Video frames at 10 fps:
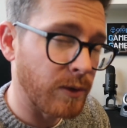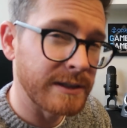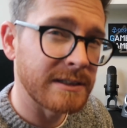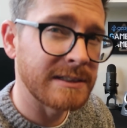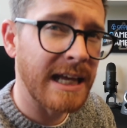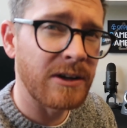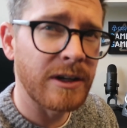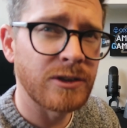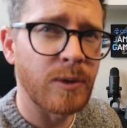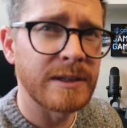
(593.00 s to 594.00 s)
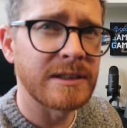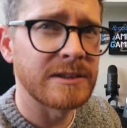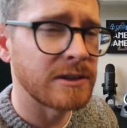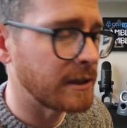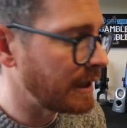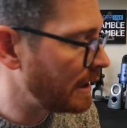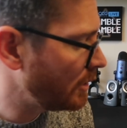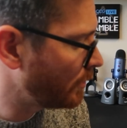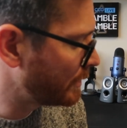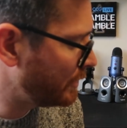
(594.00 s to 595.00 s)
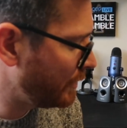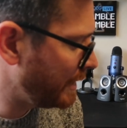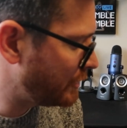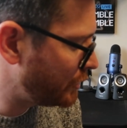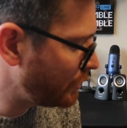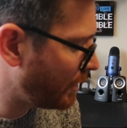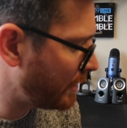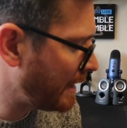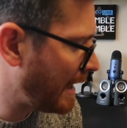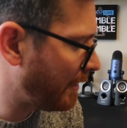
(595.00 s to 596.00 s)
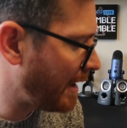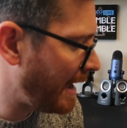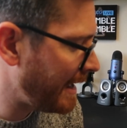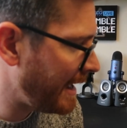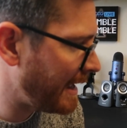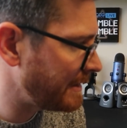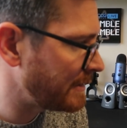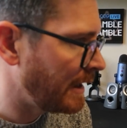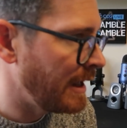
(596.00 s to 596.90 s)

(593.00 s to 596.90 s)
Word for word: twice on Saturday, twice on Sunday, you will do the $200 high hand.